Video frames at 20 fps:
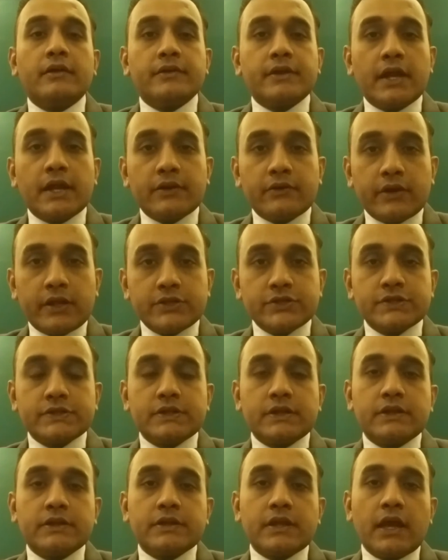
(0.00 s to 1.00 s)
That range
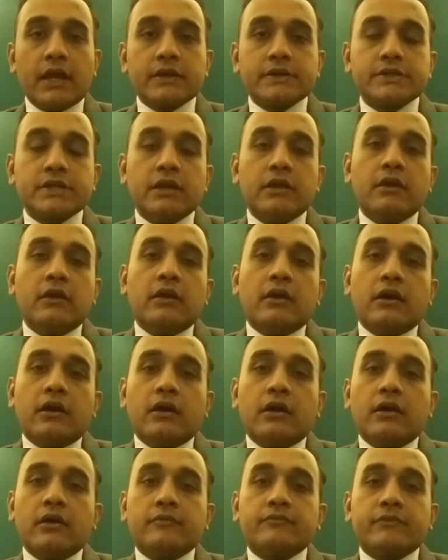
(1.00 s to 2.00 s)
is intact.
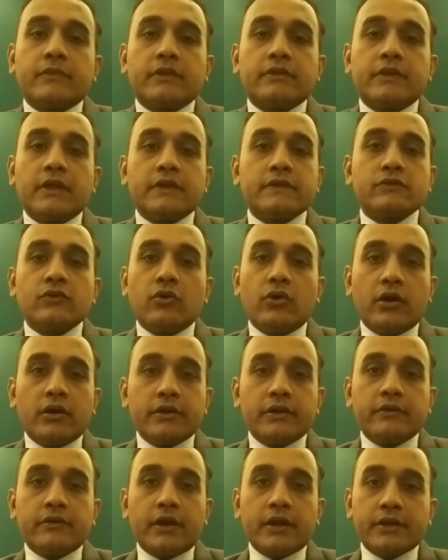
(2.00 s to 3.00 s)
There is no
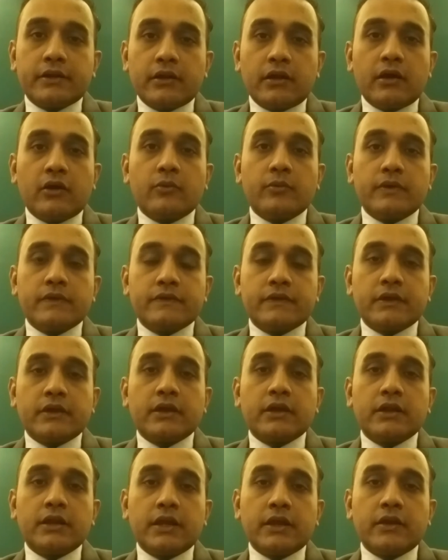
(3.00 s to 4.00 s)
hurry right now
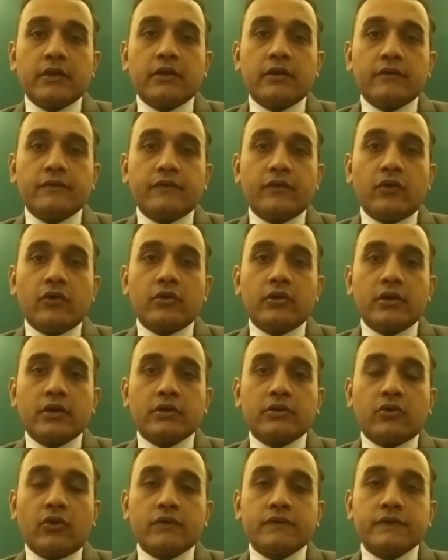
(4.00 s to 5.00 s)
basically
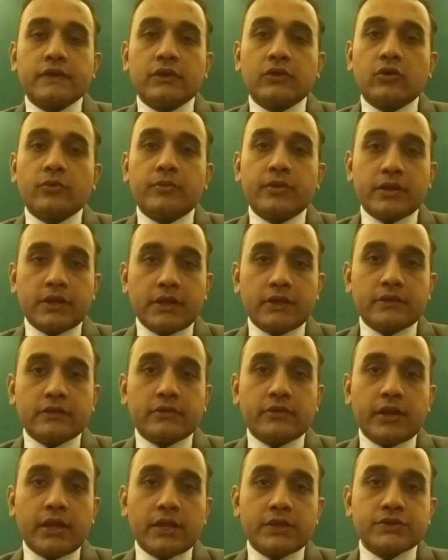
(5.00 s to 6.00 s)
for crossing or breaking
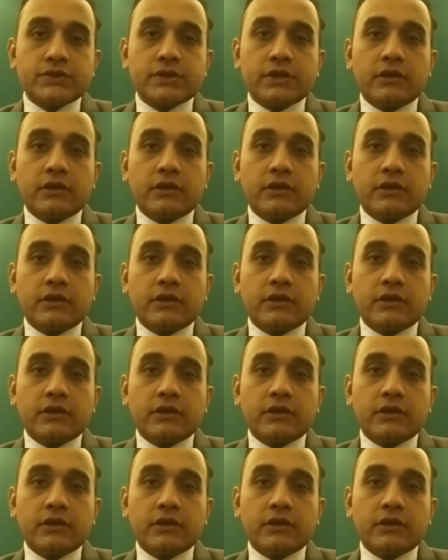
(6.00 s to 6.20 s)
the range.